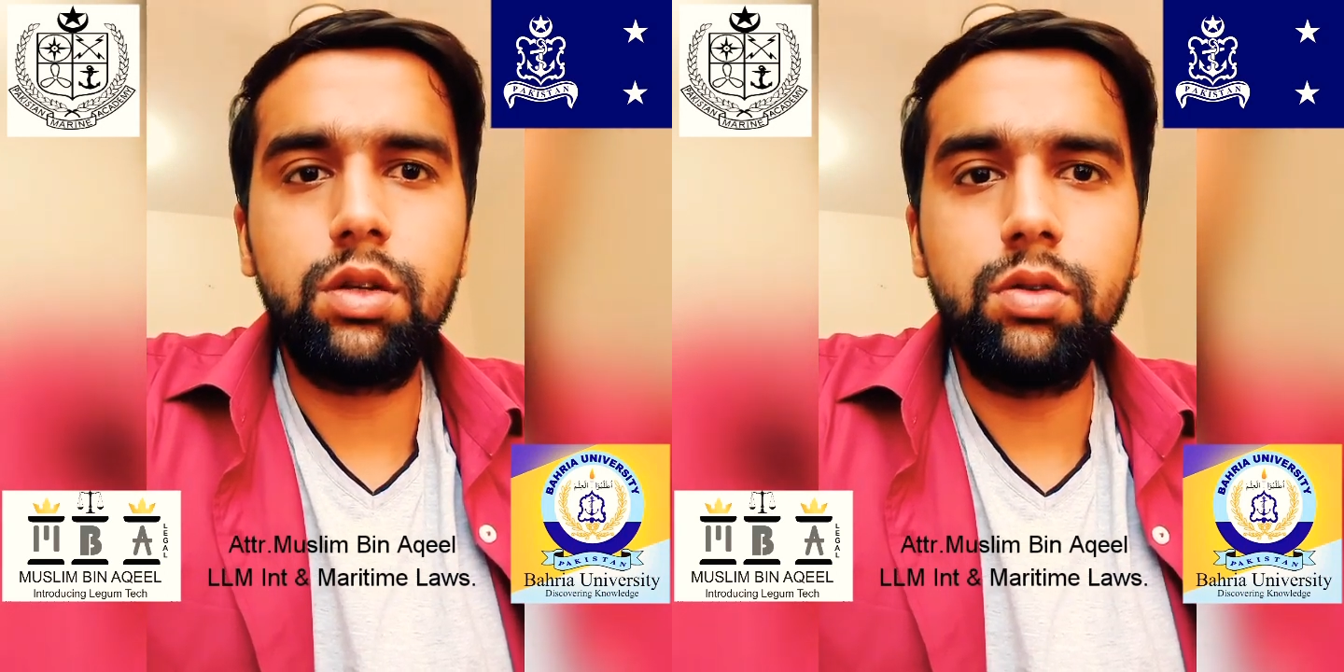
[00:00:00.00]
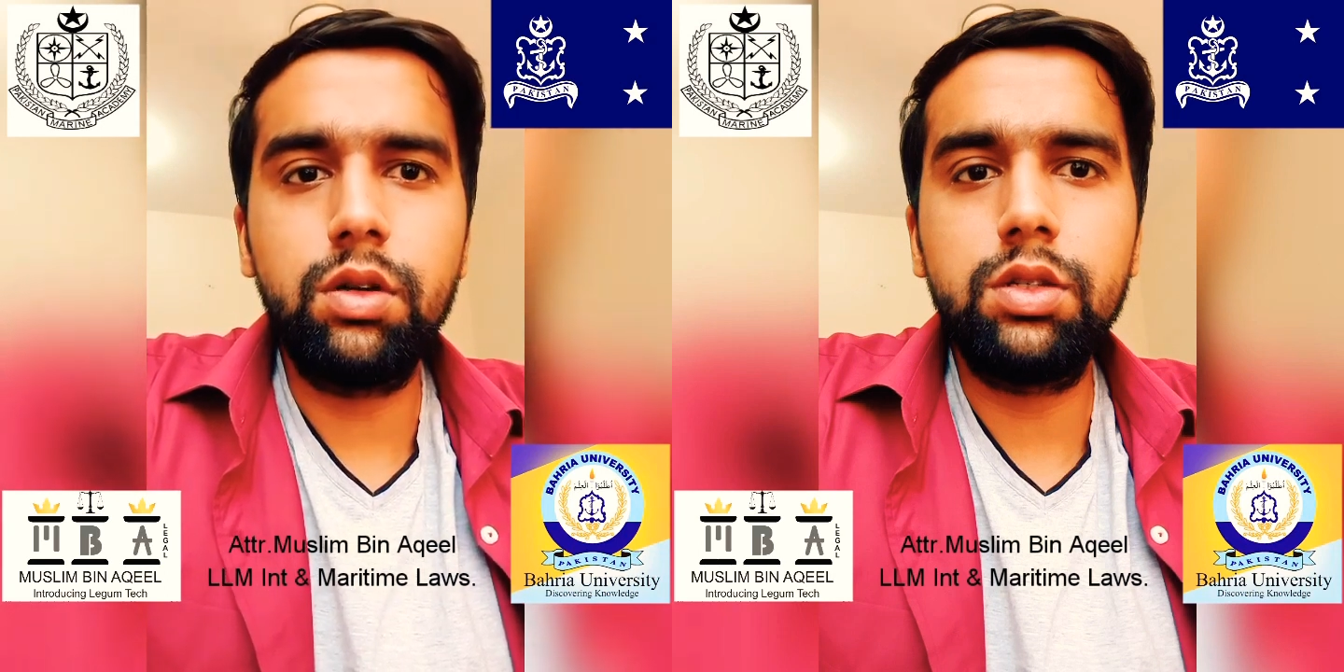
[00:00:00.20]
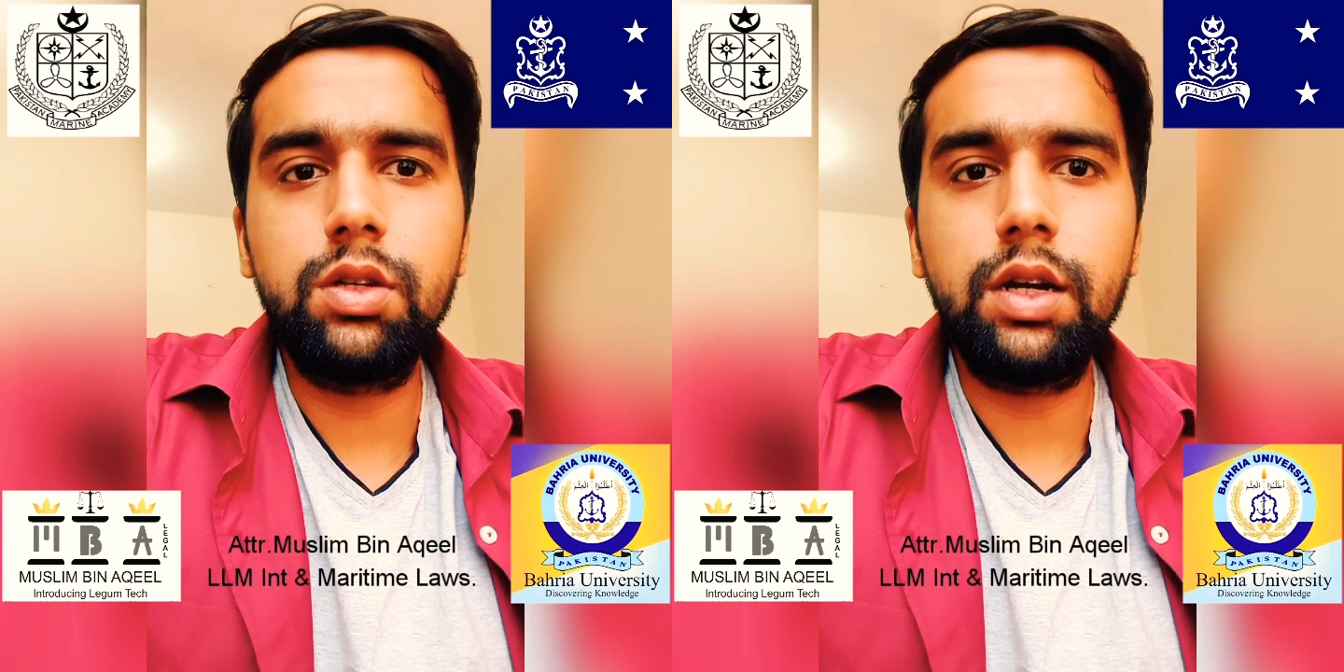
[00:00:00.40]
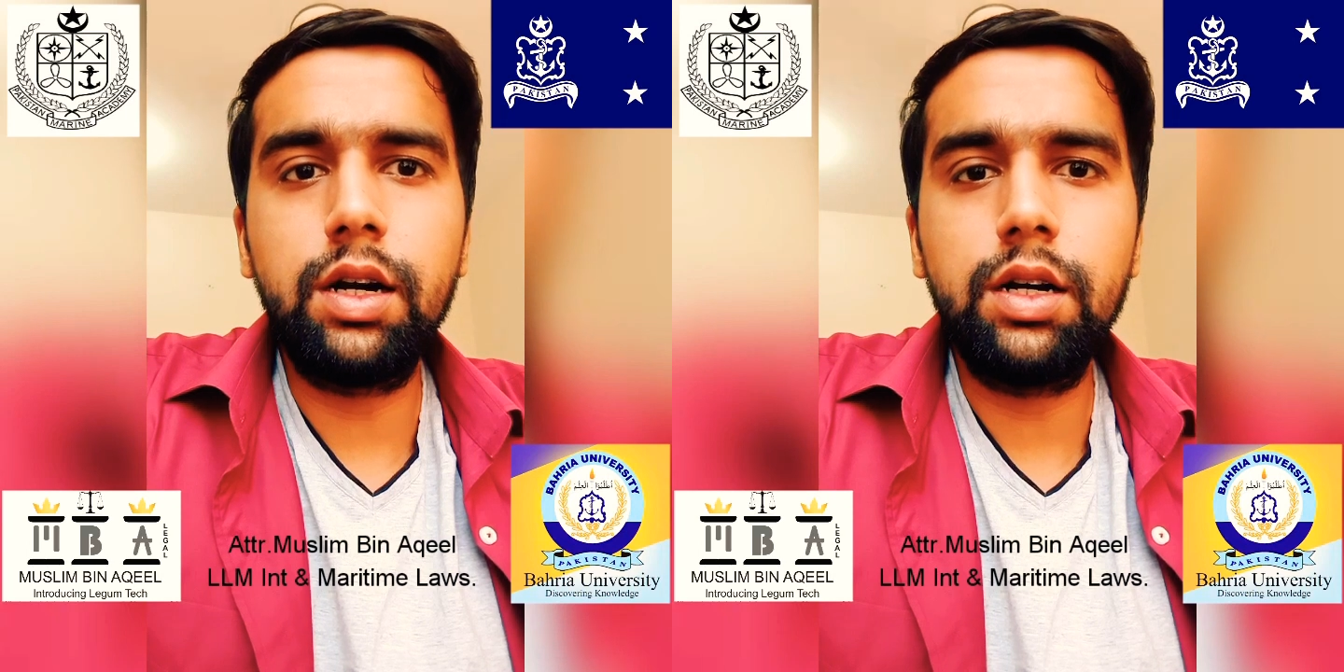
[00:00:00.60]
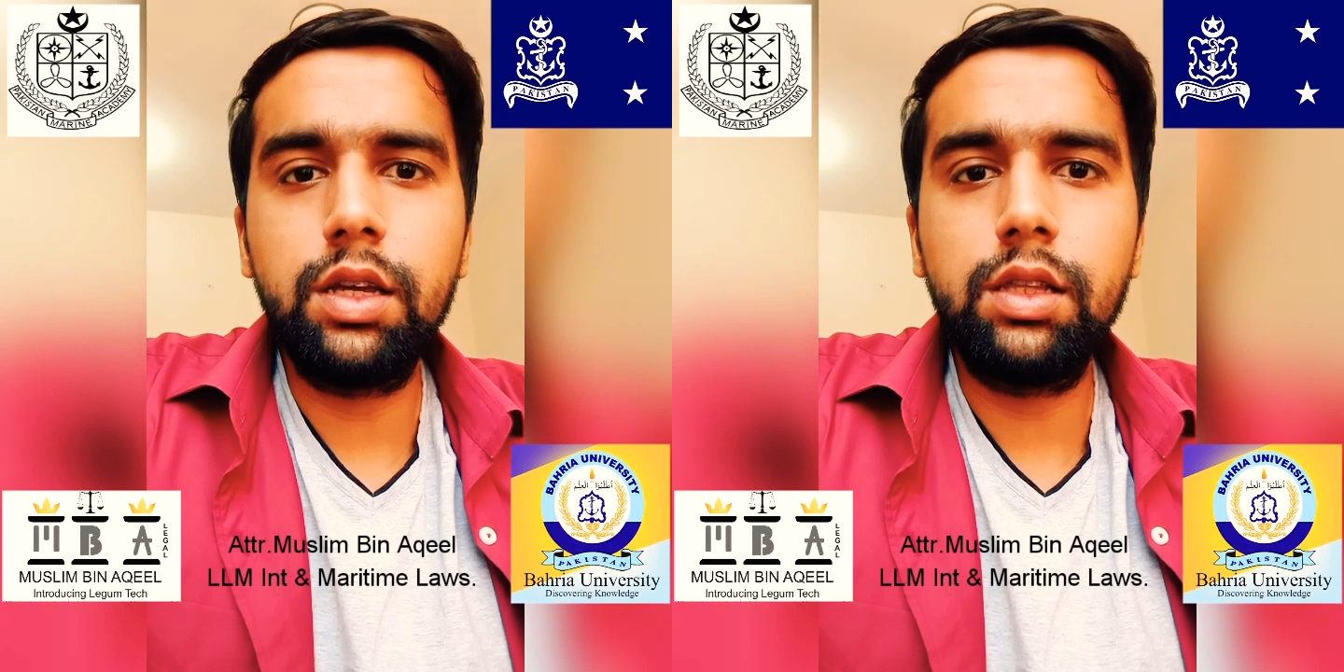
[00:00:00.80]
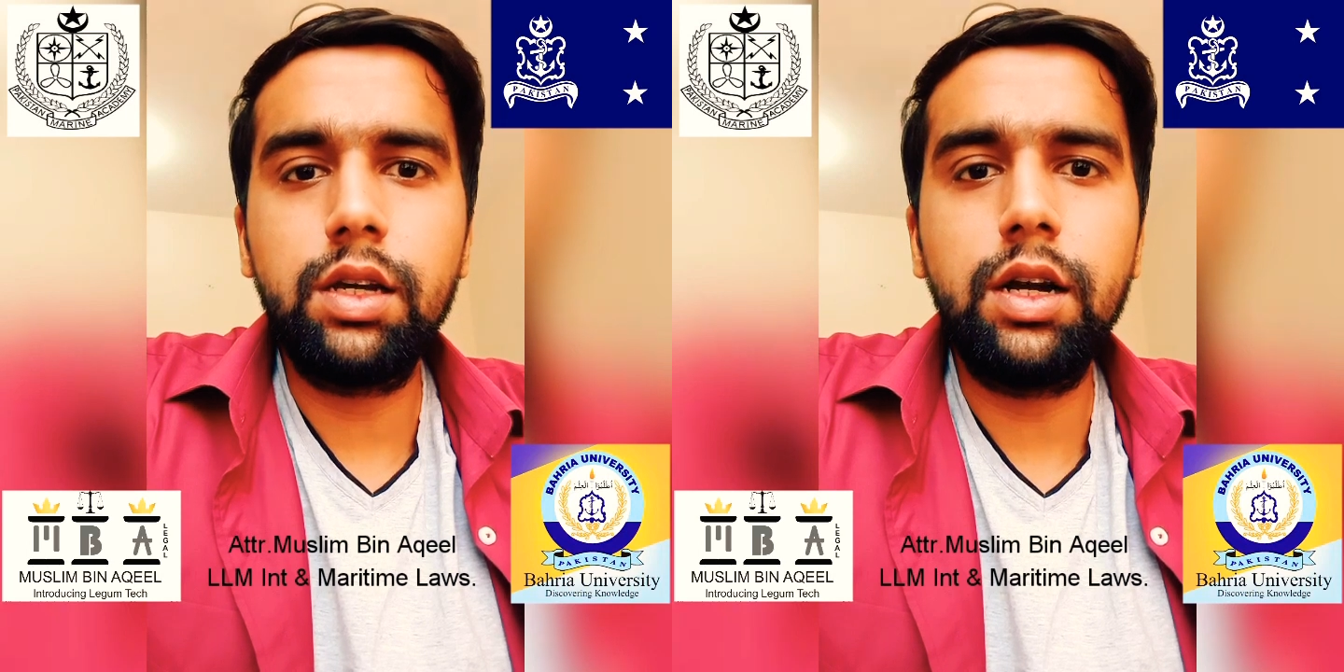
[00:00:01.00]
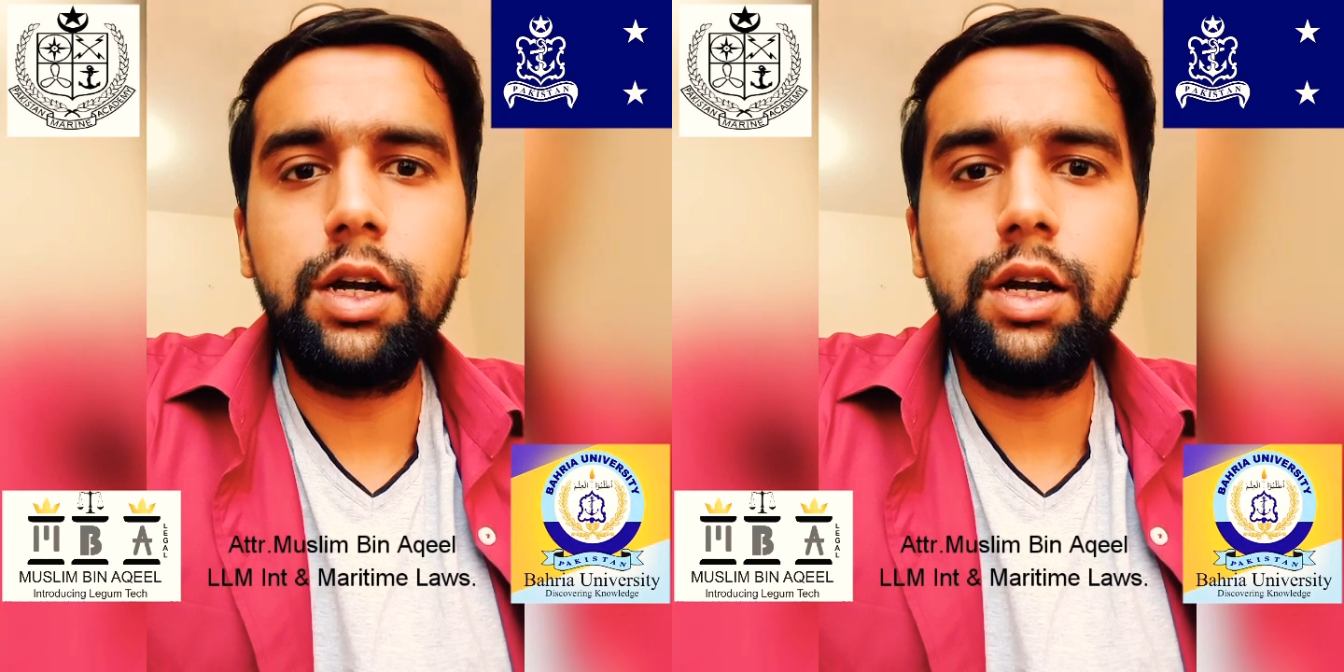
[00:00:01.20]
queries regarding the